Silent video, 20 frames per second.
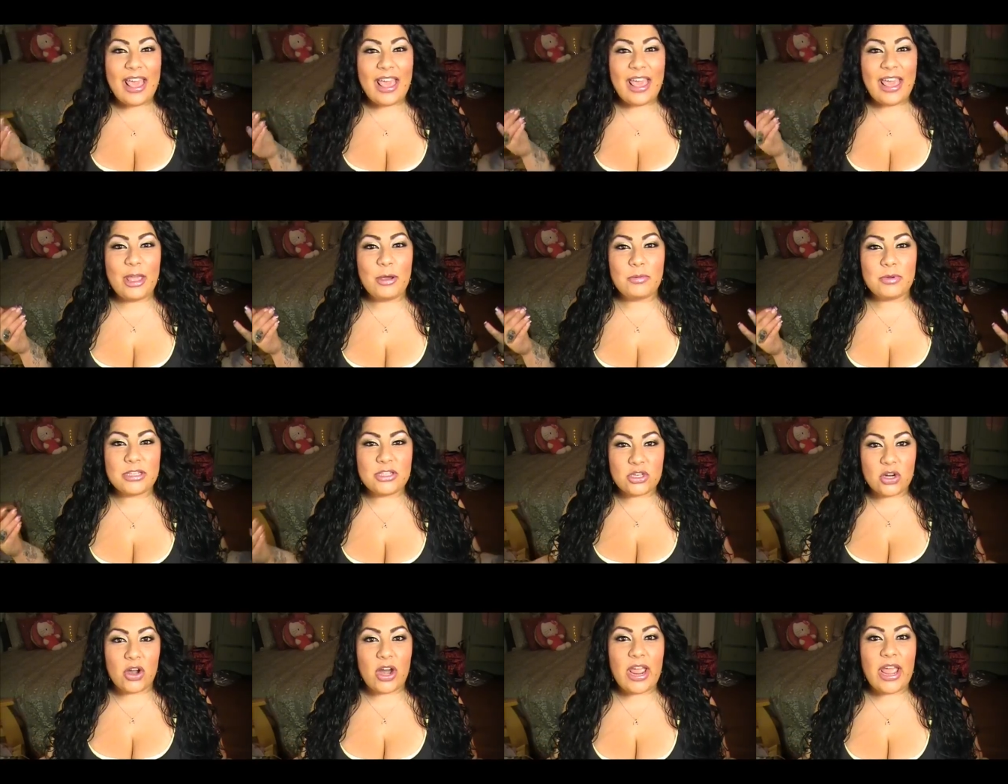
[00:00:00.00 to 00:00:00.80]
it was
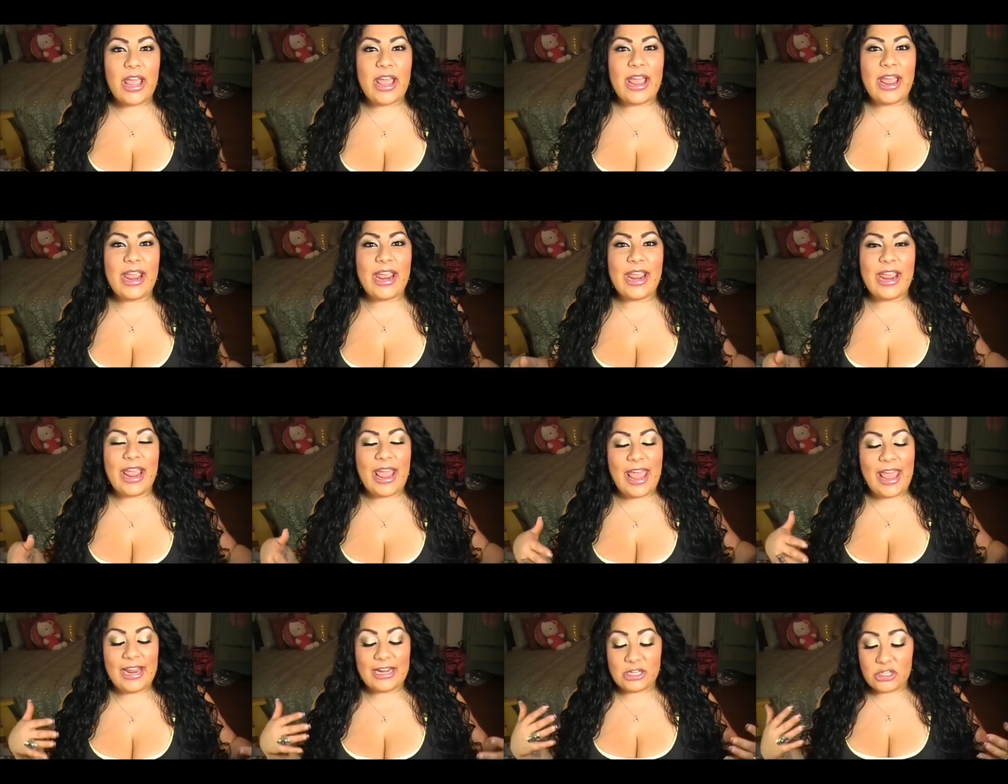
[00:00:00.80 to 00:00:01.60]
gray
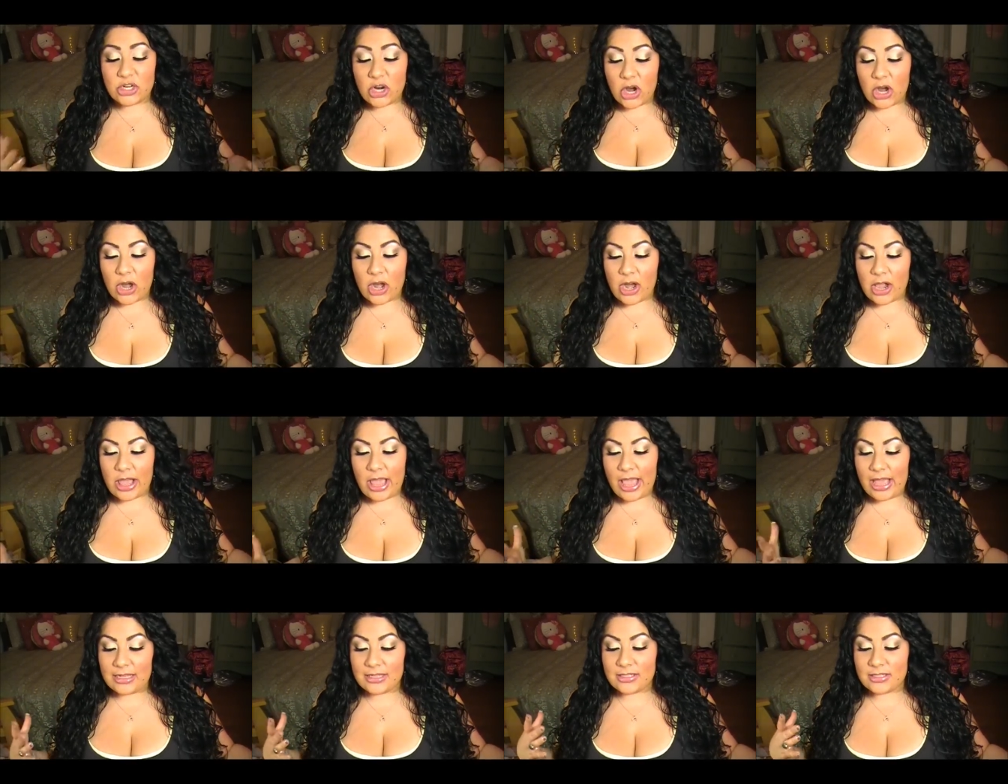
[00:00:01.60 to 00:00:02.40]
and dark.
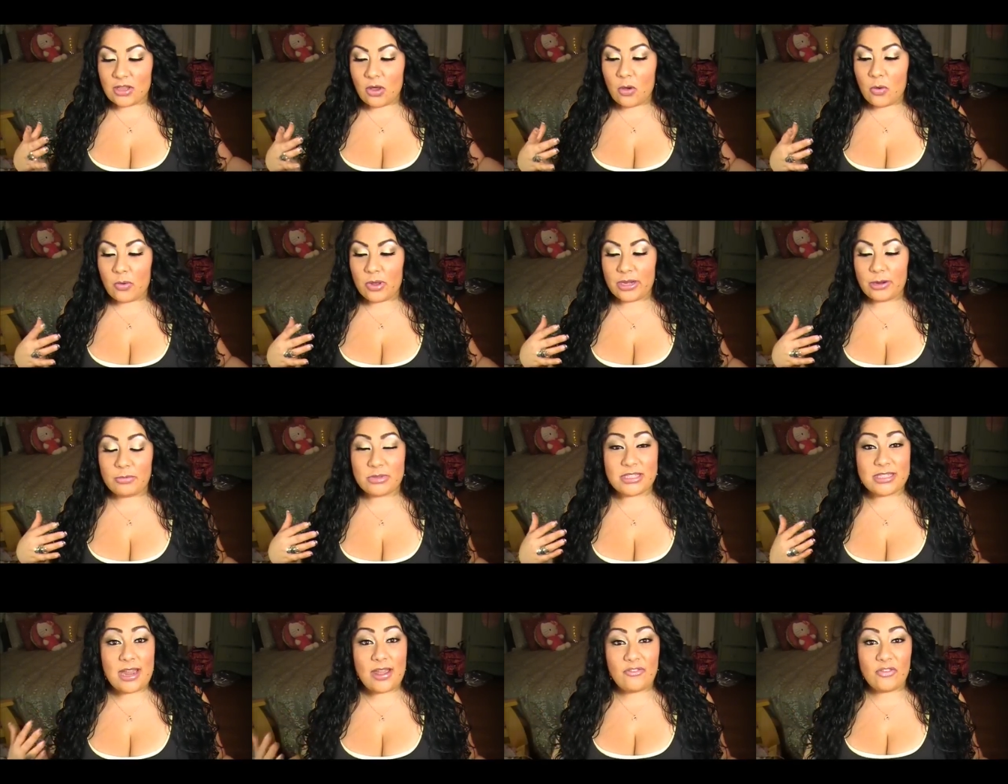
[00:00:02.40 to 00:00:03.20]
And so when it
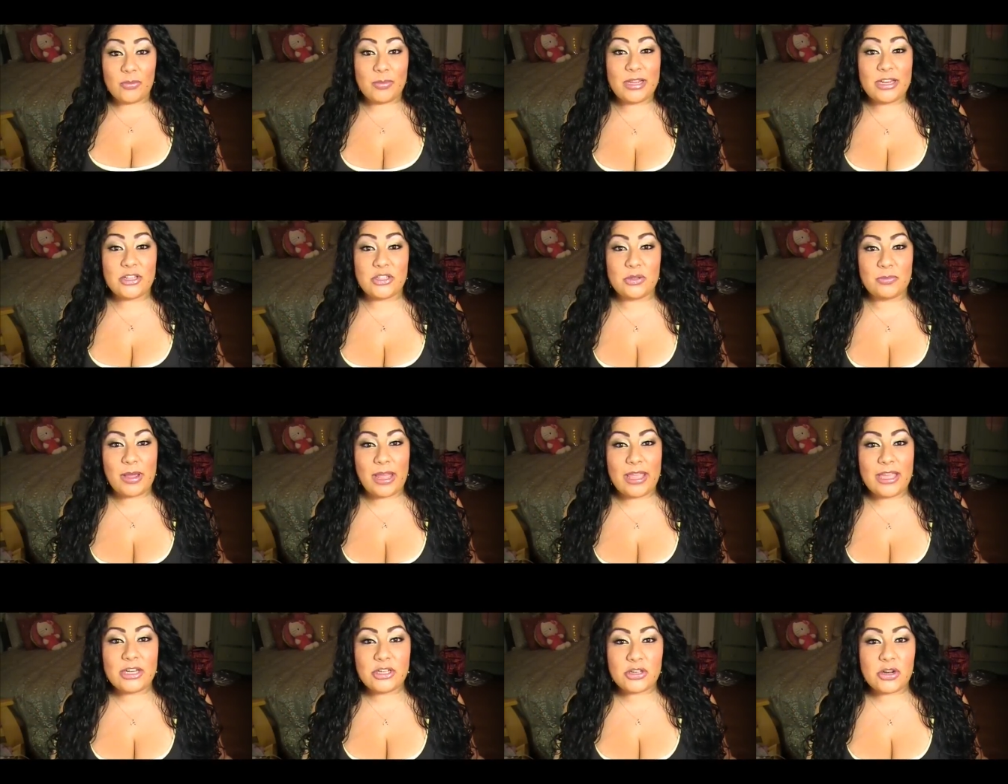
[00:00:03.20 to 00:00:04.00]
was time for me to do my
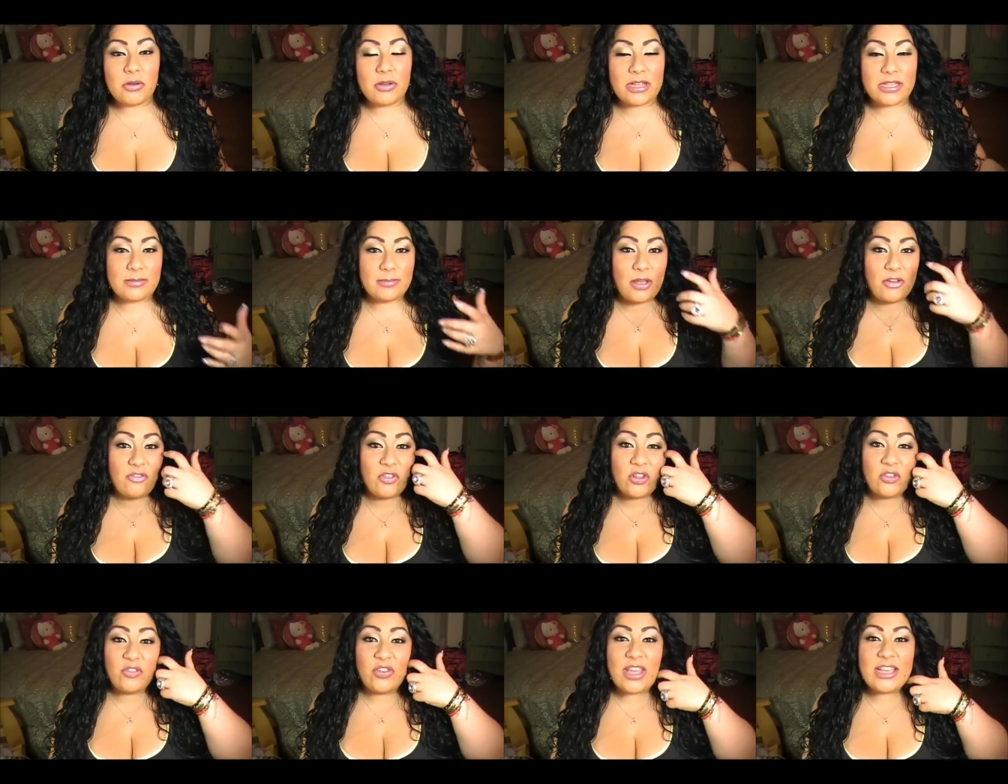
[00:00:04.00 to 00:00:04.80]
intro, because my
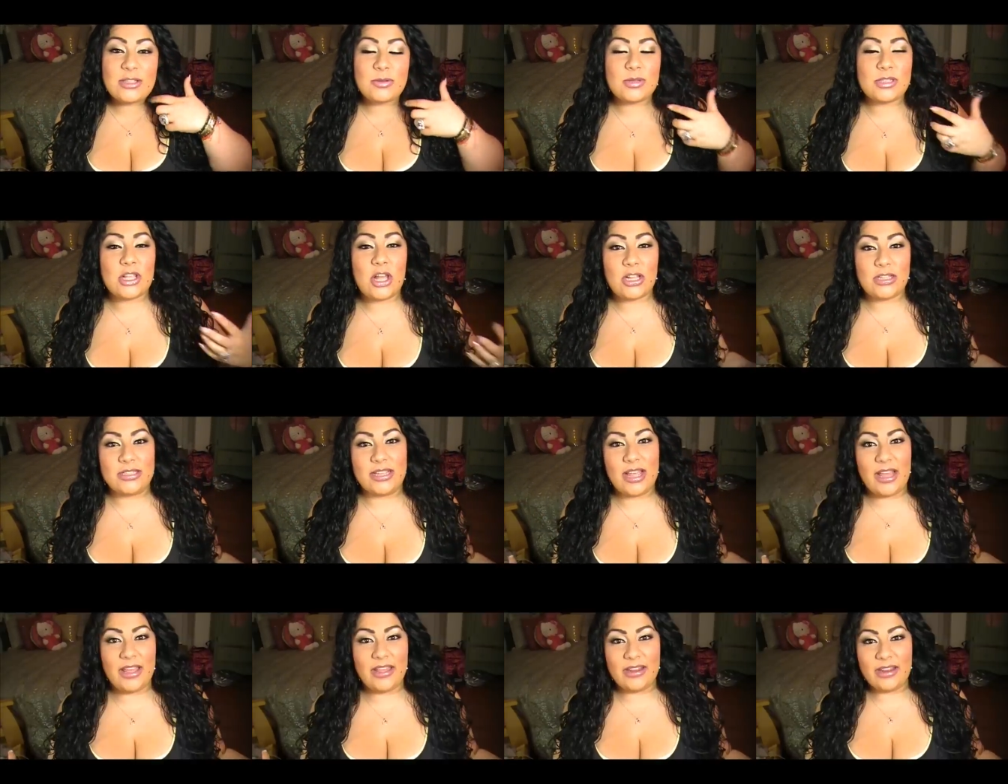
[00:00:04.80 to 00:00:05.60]
full face was all
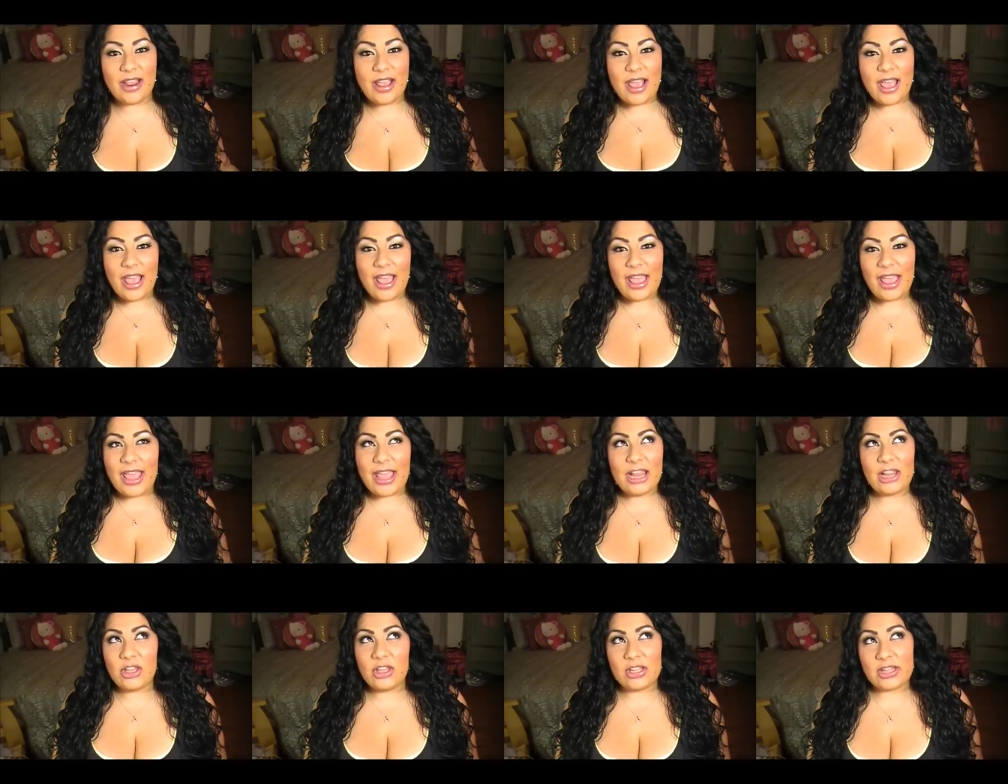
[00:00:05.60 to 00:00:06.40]
done,
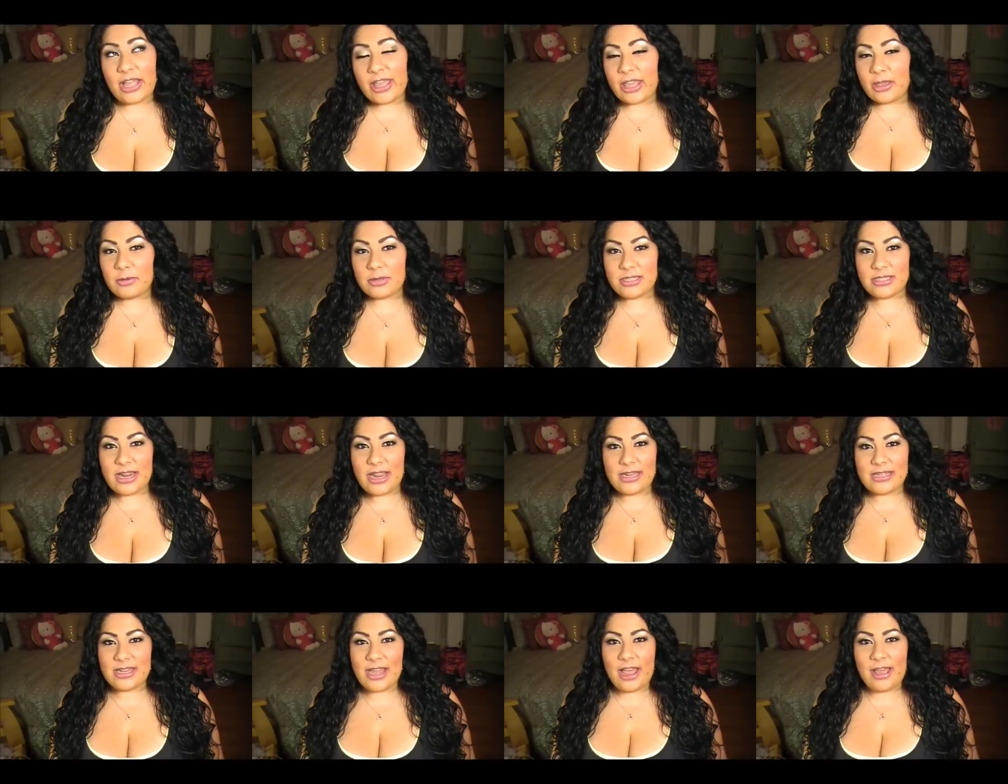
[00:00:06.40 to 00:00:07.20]
it looked like it was
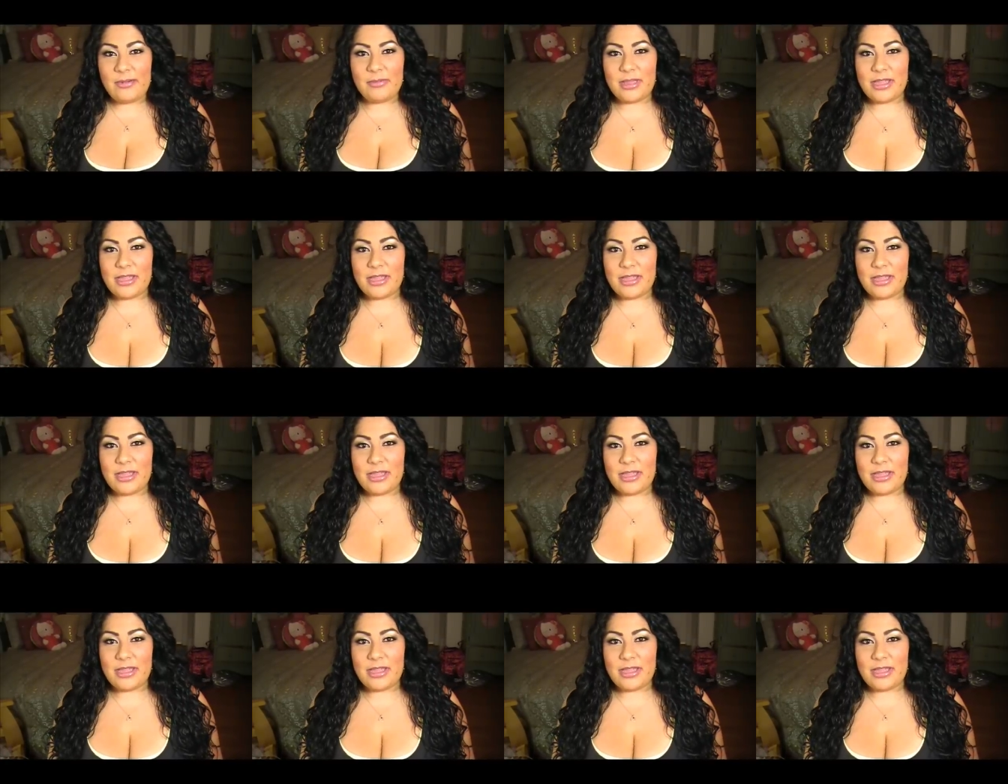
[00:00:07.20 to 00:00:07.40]
nighttime.